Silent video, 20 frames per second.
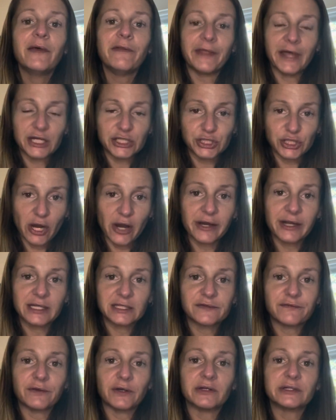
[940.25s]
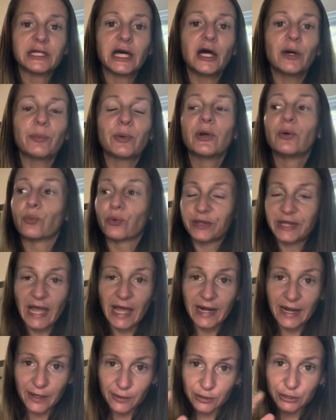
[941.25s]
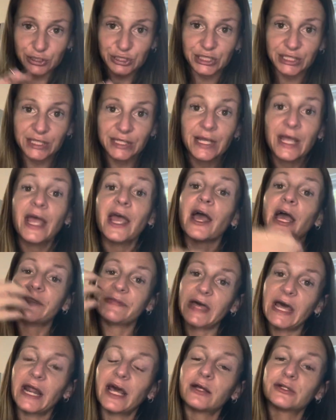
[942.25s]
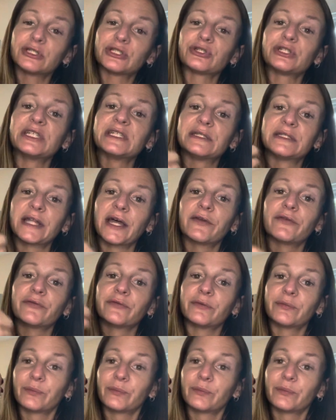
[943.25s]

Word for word: That jar gets filled up with that energy, and that energy is then